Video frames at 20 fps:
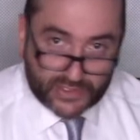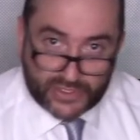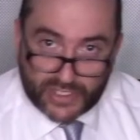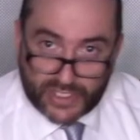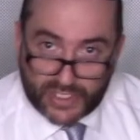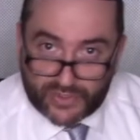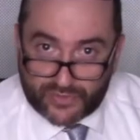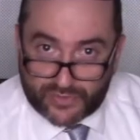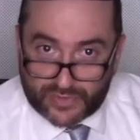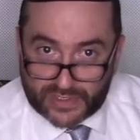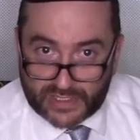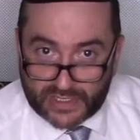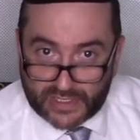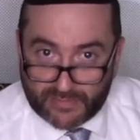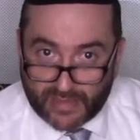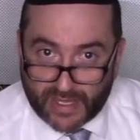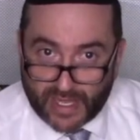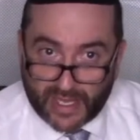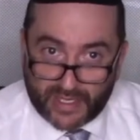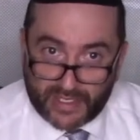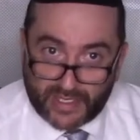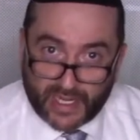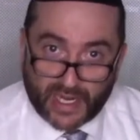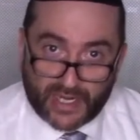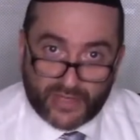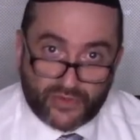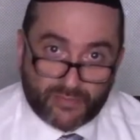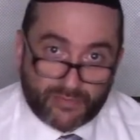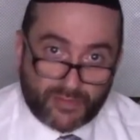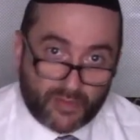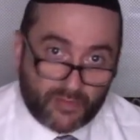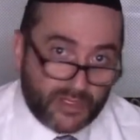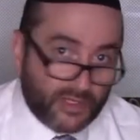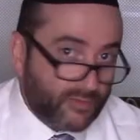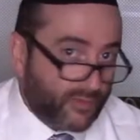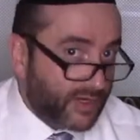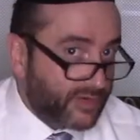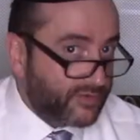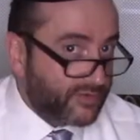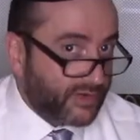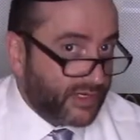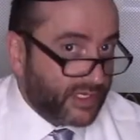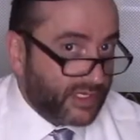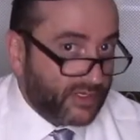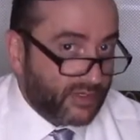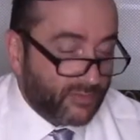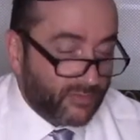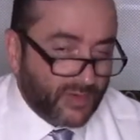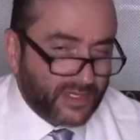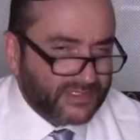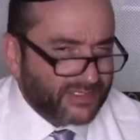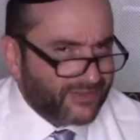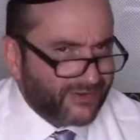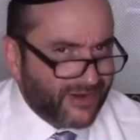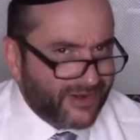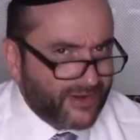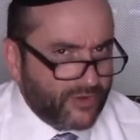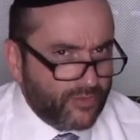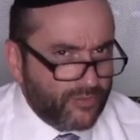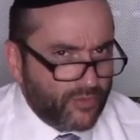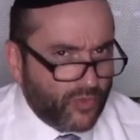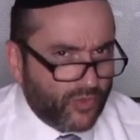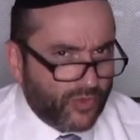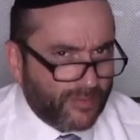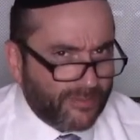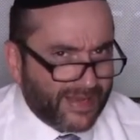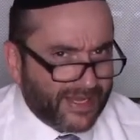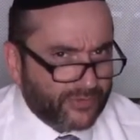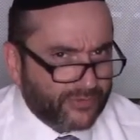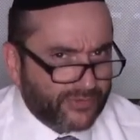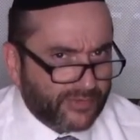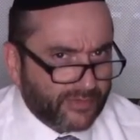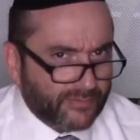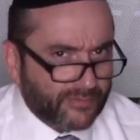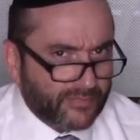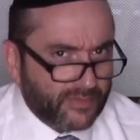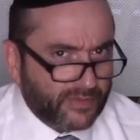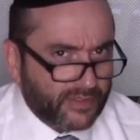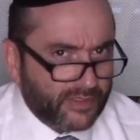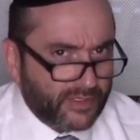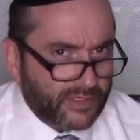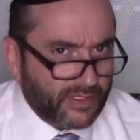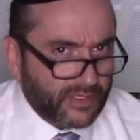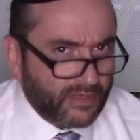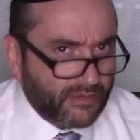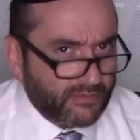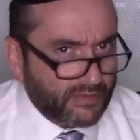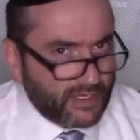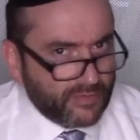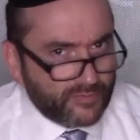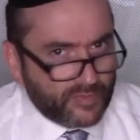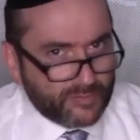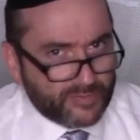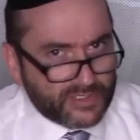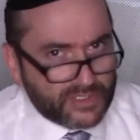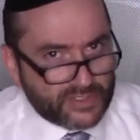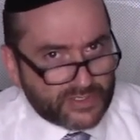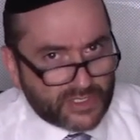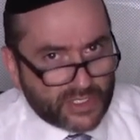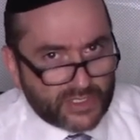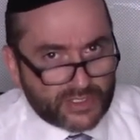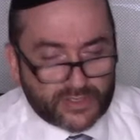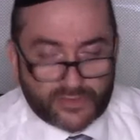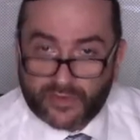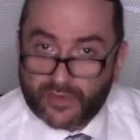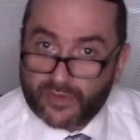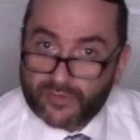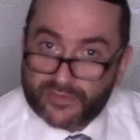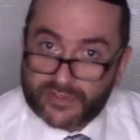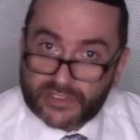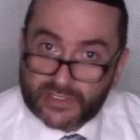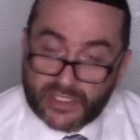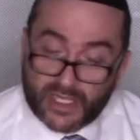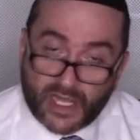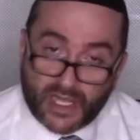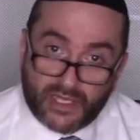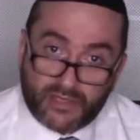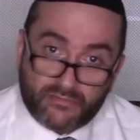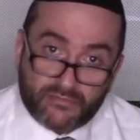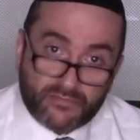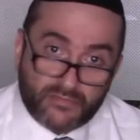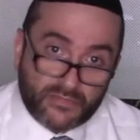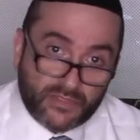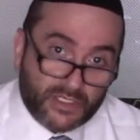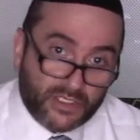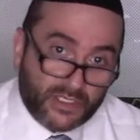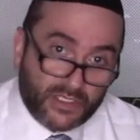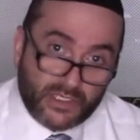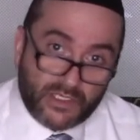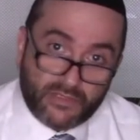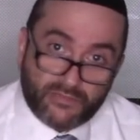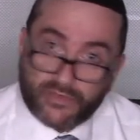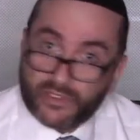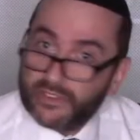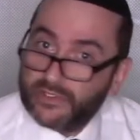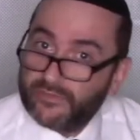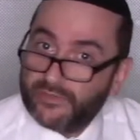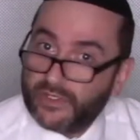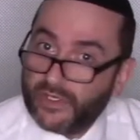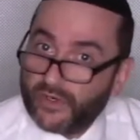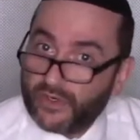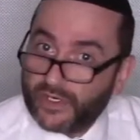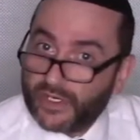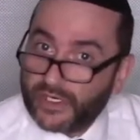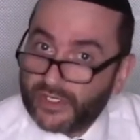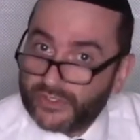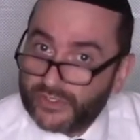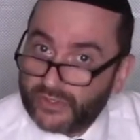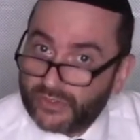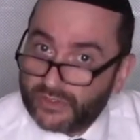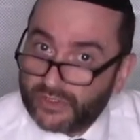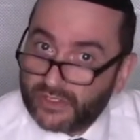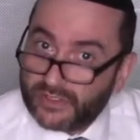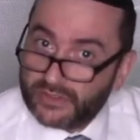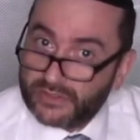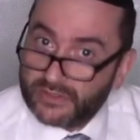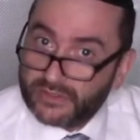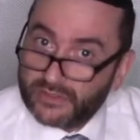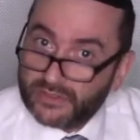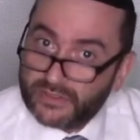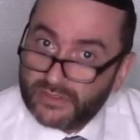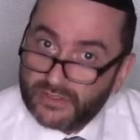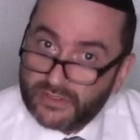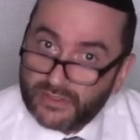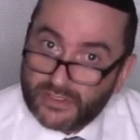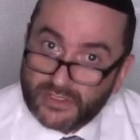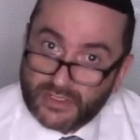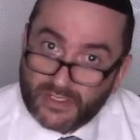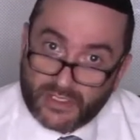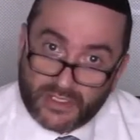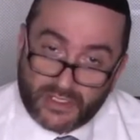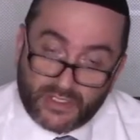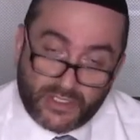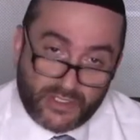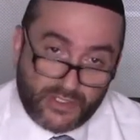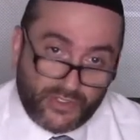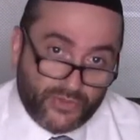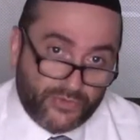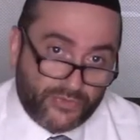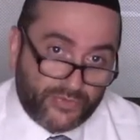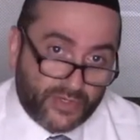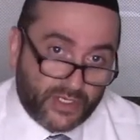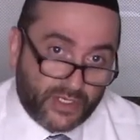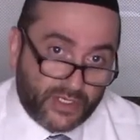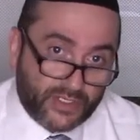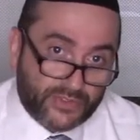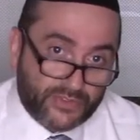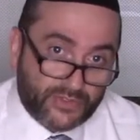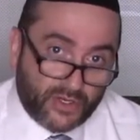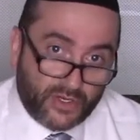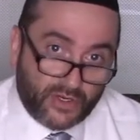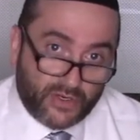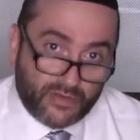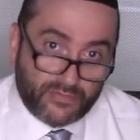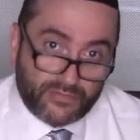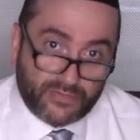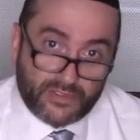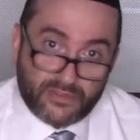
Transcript: an interesting man, and you're probably wondering, why don't I know more about him? I mean, everybody's heard of the Chofetz Chaim, you've heard of the Aruch HaShulchan, you've heard of the